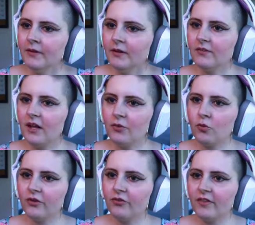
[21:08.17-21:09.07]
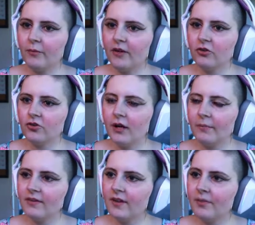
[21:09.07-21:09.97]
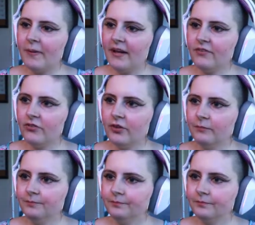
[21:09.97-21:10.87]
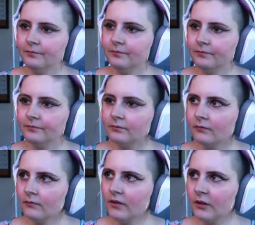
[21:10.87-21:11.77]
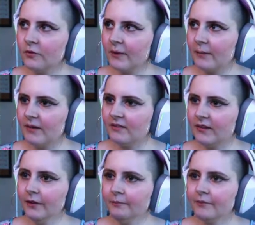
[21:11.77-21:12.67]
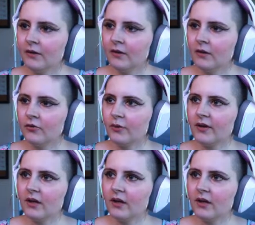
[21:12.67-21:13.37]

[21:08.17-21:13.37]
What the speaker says: It's not the worst thing that we could have drawn, but it's not the best. It's pretty mid-tier. So we're going to go